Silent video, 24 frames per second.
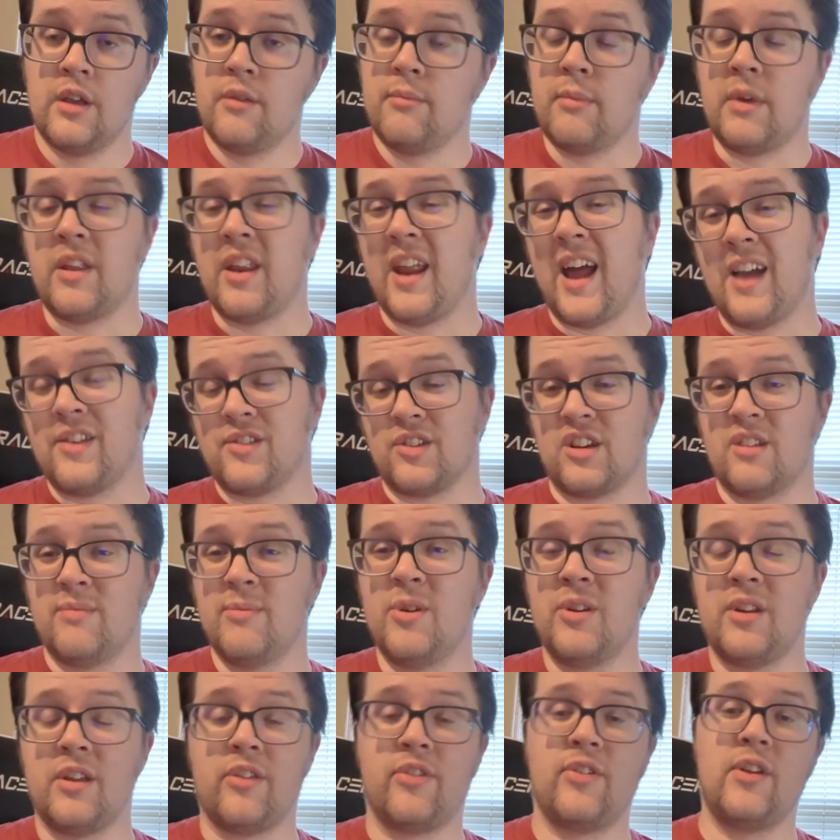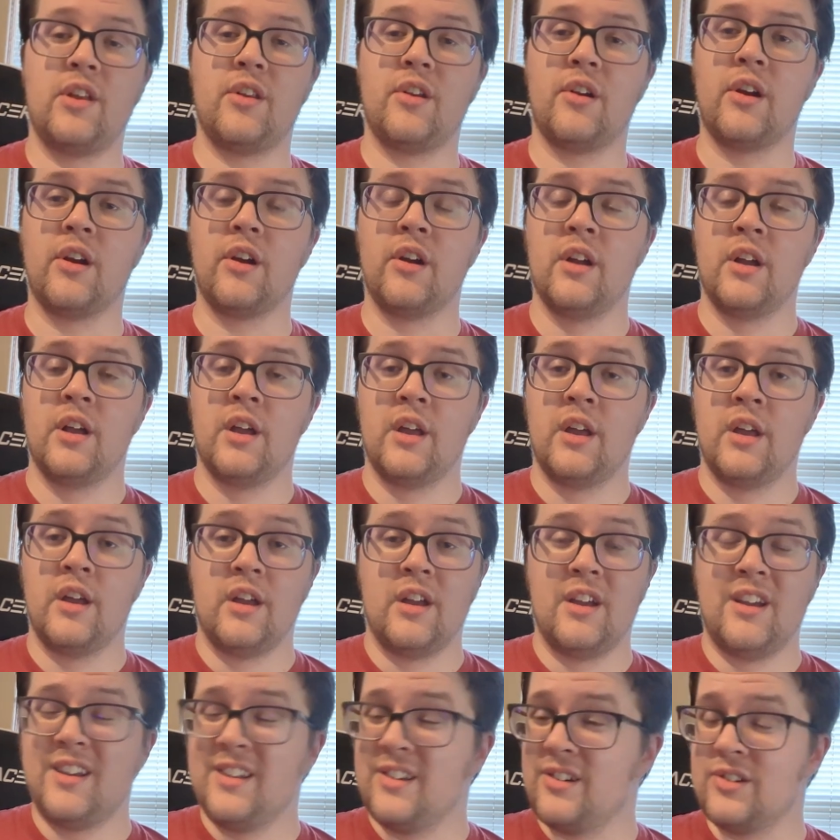I mean, it has a community theater,
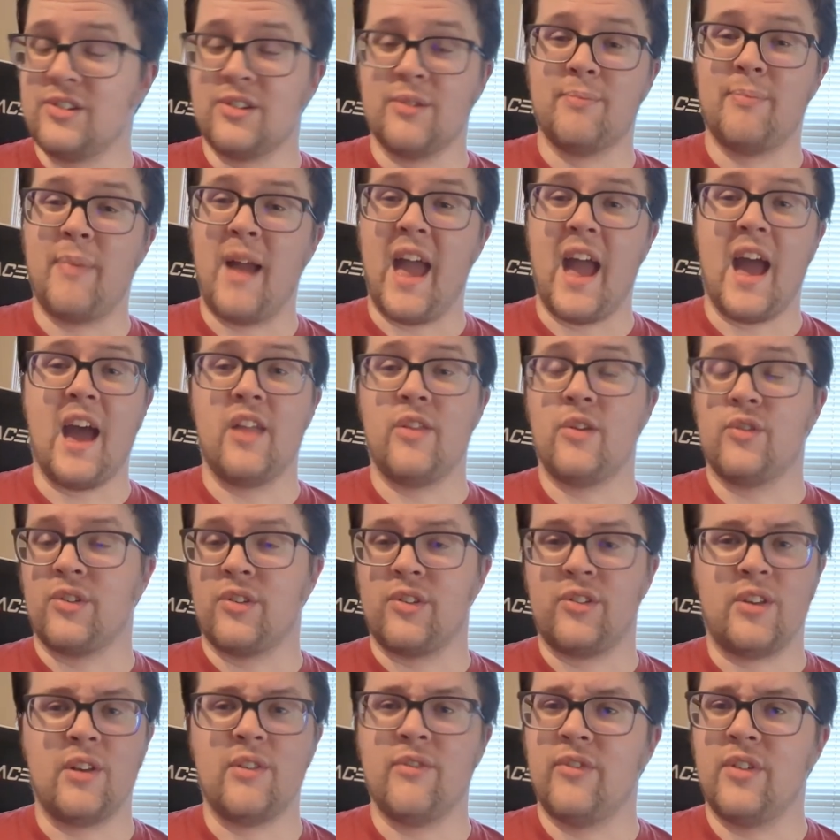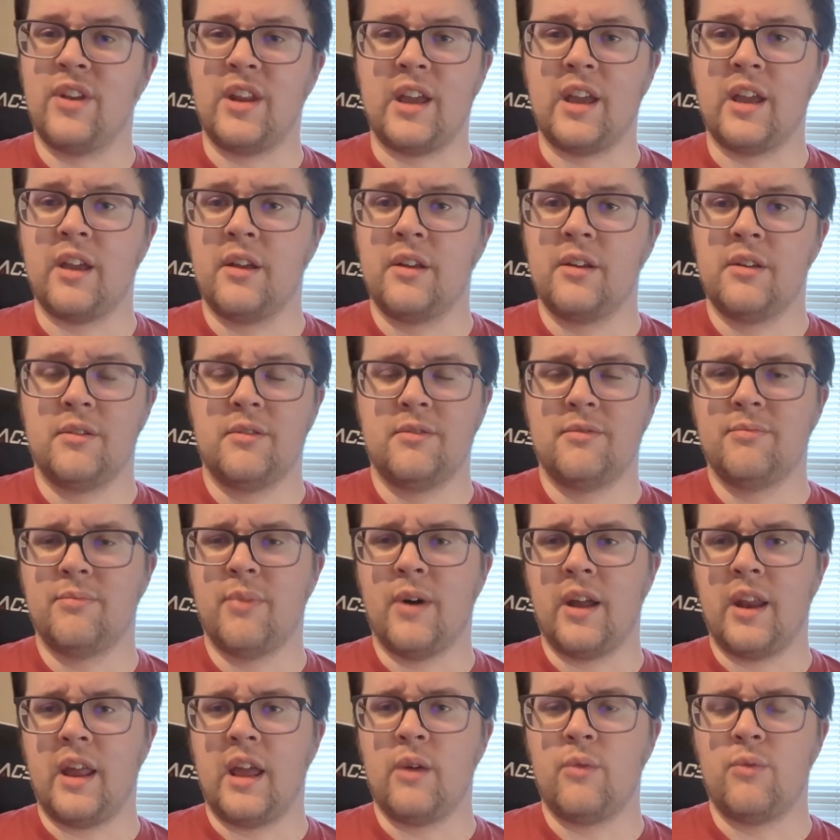there's a band, there's a symphony,
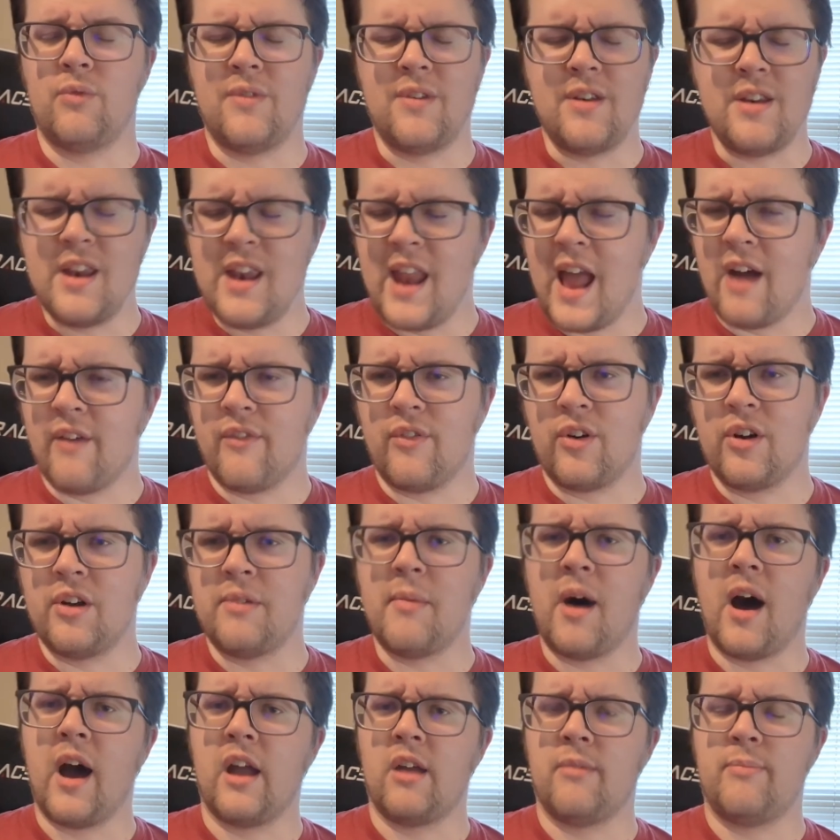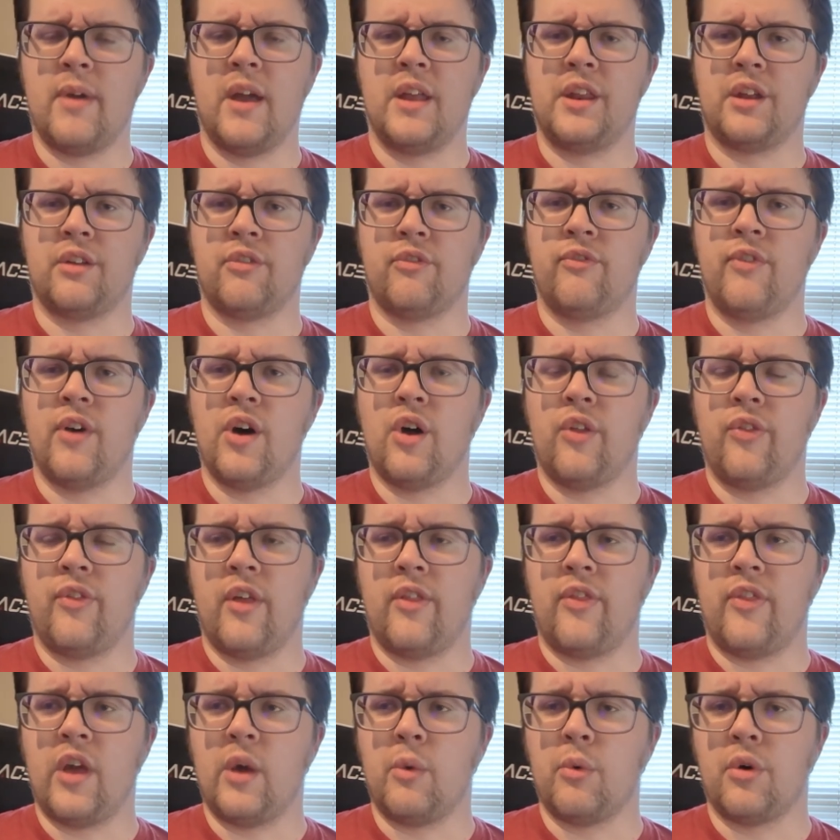but it never, in my opinion, felt
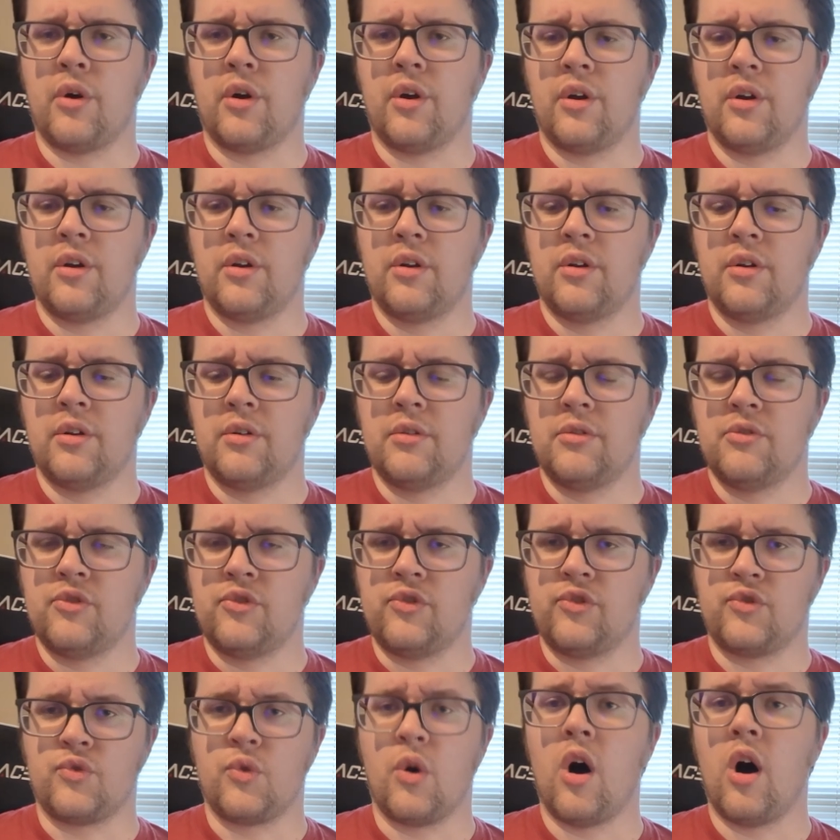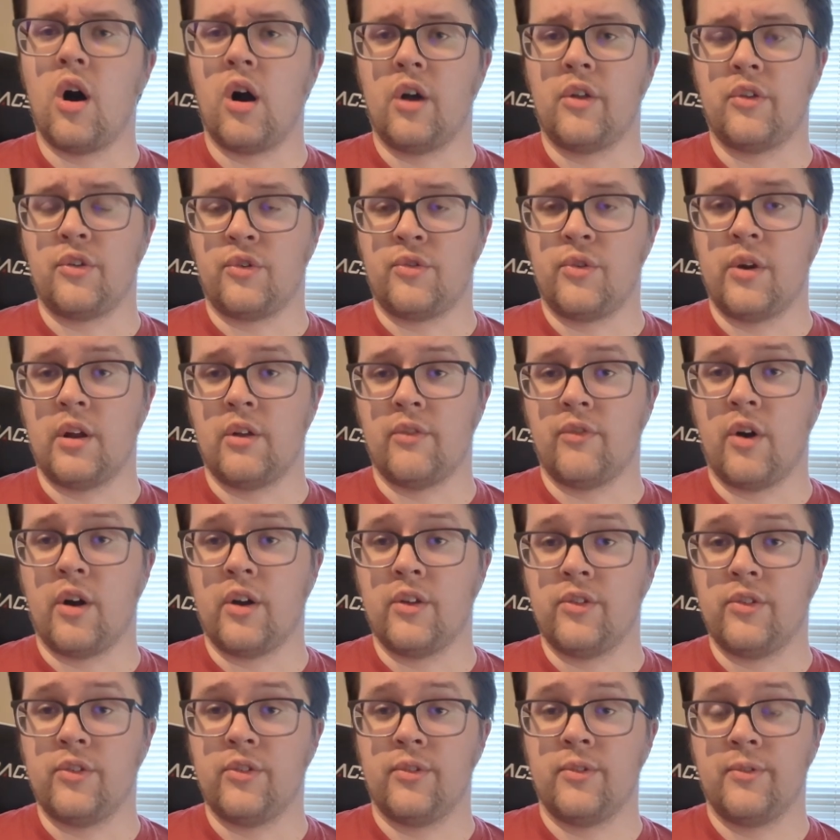that they were strong on the creative
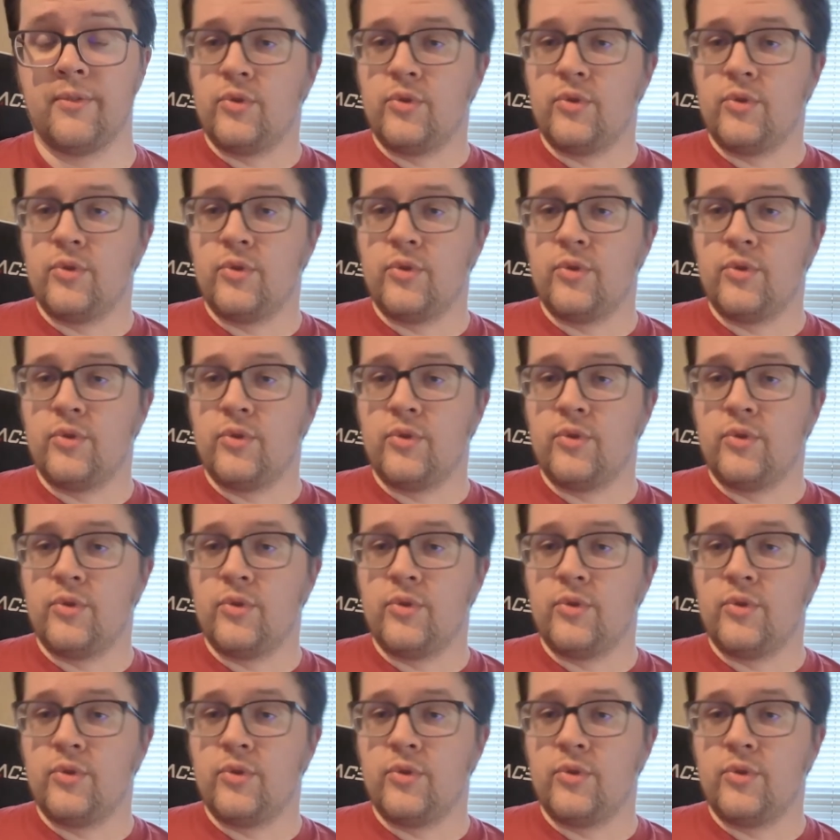arts.